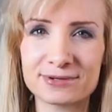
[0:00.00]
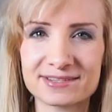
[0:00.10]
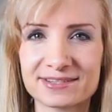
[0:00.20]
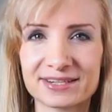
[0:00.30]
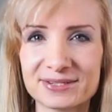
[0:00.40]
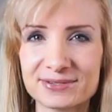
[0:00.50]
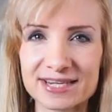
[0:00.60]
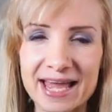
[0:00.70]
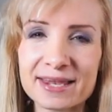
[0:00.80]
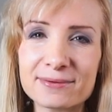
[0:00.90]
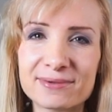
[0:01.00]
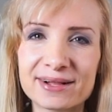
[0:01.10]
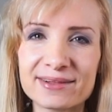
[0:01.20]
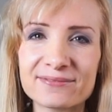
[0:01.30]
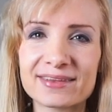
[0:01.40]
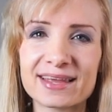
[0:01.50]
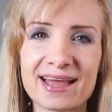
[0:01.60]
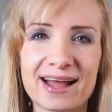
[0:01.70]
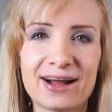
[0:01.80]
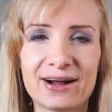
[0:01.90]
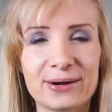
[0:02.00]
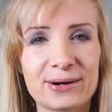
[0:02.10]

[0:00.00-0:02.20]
with a cute animal?